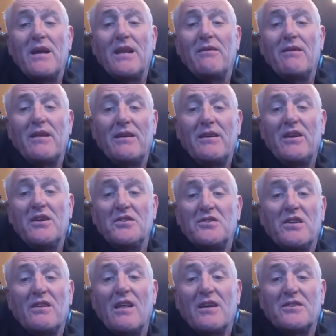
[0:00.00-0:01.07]
Anyway,
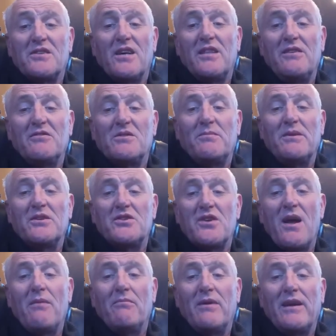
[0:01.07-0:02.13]
years ago, like I said, there used to be a
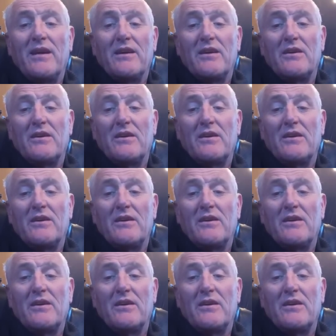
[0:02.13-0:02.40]
tramway.